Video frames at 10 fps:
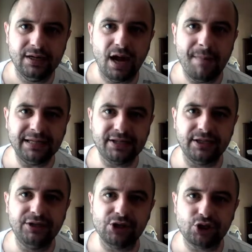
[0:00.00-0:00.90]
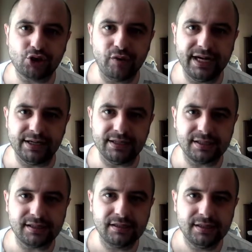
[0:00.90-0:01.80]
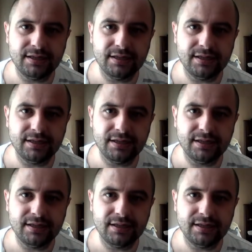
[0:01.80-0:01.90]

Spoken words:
A mental illness triggers